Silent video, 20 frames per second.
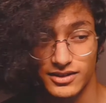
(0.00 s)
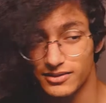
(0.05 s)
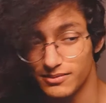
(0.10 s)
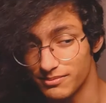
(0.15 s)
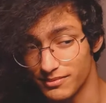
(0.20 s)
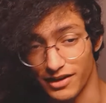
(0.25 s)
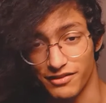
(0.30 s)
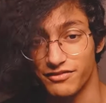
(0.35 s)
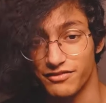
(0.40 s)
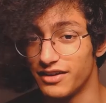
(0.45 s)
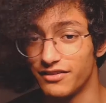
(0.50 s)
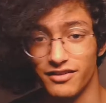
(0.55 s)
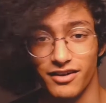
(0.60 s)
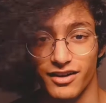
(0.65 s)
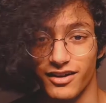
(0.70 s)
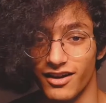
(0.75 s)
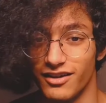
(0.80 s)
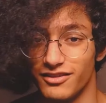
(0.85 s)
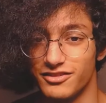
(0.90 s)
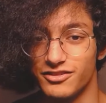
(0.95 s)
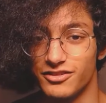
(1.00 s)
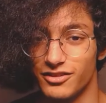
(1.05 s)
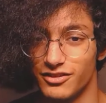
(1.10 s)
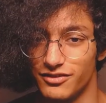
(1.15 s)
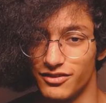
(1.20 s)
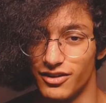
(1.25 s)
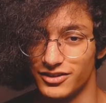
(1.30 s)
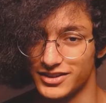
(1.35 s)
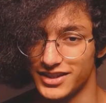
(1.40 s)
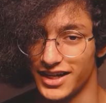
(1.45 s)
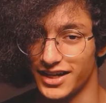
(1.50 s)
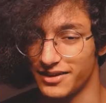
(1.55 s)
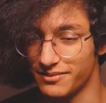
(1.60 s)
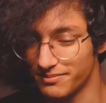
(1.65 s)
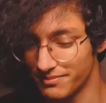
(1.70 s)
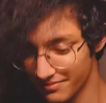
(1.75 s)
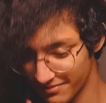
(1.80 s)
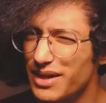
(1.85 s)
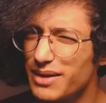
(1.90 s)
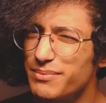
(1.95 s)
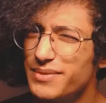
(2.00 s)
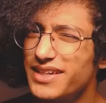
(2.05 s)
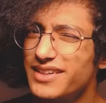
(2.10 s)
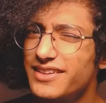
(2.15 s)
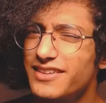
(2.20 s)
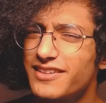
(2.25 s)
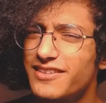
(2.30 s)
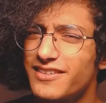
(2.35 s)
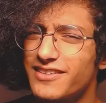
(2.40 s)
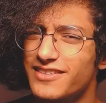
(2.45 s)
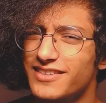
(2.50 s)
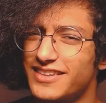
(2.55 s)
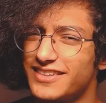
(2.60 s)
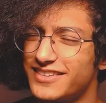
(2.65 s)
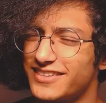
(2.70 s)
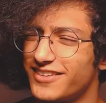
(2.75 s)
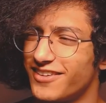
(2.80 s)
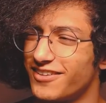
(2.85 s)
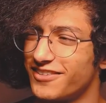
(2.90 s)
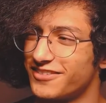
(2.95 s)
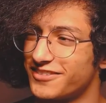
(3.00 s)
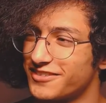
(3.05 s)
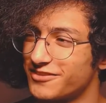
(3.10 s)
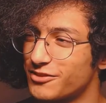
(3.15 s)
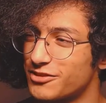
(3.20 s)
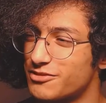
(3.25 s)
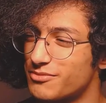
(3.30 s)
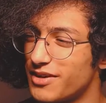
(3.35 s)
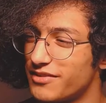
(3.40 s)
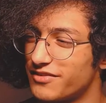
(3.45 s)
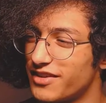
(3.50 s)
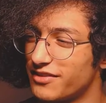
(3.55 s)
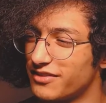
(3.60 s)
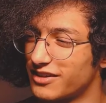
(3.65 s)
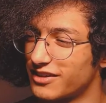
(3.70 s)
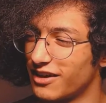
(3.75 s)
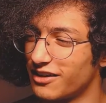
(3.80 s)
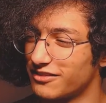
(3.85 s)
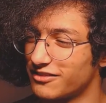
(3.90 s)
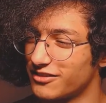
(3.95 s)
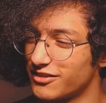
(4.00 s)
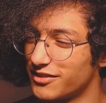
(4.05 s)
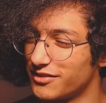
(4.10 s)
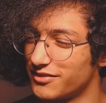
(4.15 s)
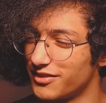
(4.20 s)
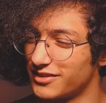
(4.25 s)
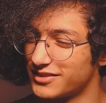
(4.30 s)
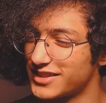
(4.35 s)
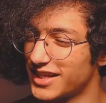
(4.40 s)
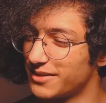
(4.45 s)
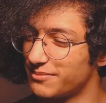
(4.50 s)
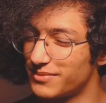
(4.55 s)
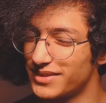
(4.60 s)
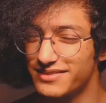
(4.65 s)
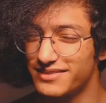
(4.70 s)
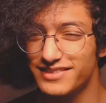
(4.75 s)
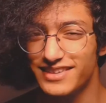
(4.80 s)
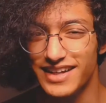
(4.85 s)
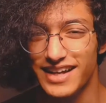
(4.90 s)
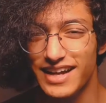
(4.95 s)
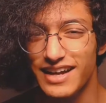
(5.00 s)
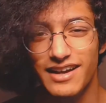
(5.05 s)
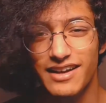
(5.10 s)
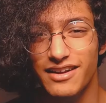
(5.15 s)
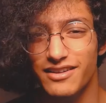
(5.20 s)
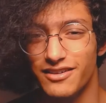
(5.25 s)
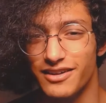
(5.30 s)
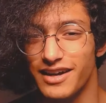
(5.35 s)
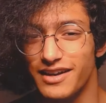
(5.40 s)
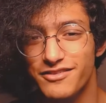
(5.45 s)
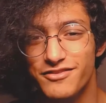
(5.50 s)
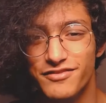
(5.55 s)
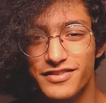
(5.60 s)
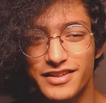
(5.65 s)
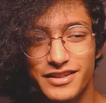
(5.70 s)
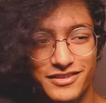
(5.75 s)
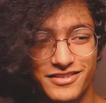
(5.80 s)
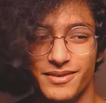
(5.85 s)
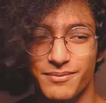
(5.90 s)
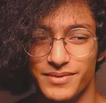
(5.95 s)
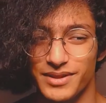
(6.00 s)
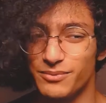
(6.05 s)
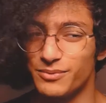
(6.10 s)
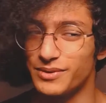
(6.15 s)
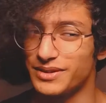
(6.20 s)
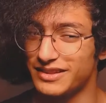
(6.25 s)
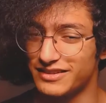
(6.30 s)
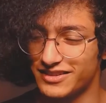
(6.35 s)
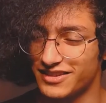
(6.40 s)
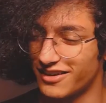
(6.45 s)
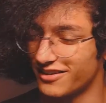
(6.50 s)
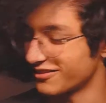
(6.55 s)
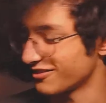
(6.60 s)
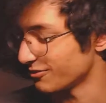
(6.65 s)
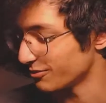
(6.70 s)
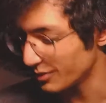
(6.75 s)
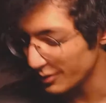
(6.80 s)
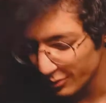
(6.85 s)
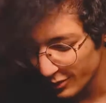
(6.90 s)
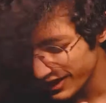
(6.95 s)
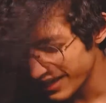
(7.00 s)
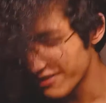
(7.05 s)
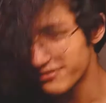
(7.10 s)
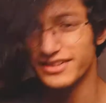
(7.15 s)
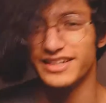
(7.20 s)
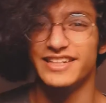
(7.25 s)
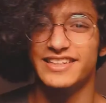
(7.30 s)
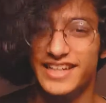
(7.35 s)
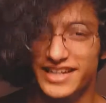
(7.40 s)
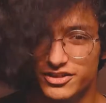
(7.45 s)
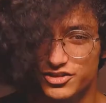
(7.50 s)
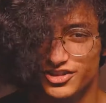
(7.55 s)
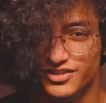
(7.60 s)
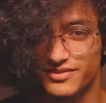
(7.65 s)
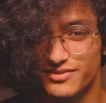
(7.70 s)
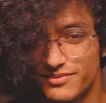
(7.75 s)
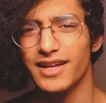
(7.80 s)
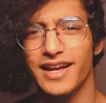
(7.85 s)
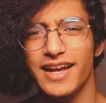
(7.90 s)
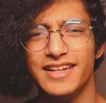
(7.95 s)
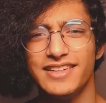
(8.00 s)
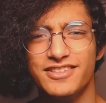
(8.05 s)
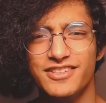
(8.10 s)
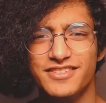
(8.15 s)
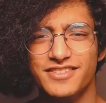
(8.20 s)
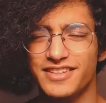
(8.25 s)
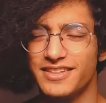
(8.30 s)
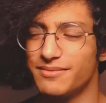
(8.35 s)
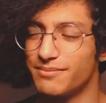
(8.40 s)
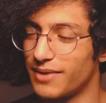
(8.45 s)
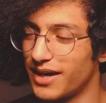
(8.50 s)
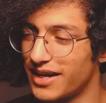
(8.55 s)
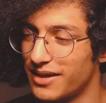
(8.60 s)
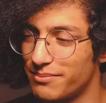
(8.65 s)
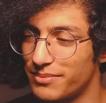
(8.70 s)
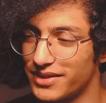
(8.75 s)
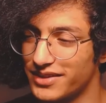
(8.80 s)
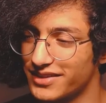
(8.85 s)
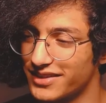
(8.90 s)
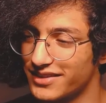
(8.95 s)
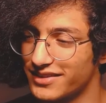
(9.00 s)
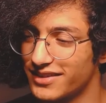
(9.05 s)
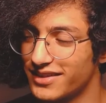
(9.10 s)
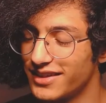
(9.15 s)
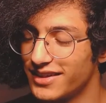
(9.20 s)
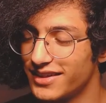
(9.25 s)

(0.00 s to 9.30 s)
my favorite console of all time. Might be a little early to call the Switch my favorite console of all time, but I don't know, I feel something with this console. We have a connection. And just in my opinion,